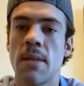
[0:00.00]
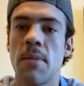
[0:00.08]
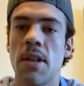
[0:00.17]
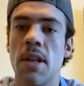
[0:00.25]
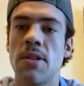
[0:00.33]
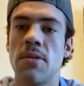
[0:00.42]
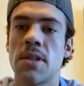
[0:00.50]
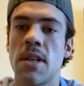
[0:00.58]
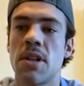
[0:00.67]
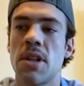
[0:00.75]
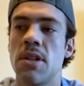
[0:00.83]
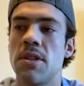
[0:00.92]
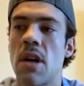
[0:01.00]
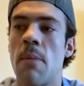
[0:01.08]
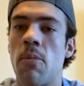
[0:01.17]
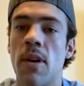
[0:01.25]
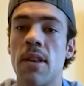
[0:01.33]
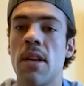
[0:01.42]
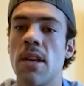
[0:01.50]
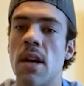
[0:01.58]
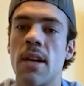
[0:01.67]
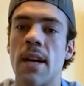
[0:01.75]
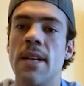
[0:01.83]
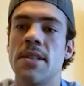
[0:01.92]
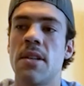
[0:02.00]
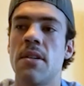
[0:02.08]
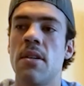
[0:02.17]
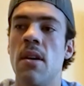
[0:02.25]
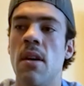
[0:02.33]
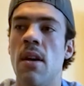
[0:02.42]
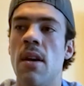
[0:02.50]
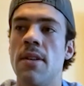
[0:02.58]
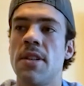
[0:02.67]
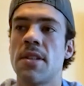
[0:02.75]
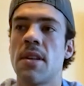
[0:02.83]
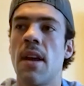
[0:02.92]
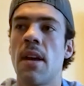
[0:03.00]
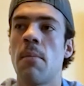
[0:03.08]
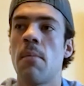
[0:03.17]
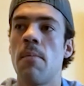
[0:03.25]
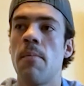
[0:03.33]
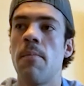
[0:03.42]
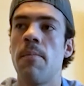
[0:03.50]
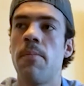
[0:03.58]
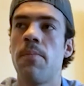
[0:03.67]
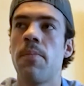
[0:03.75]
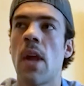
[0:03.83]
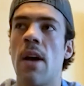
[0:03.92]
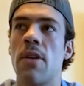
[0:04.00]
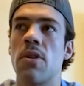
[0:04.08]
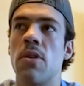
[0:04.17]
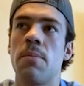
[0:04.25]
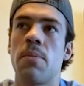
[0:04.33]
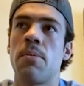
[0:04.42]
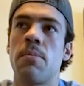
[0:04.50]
I mean, they do such a good job with the young guys, and just like, I don't know,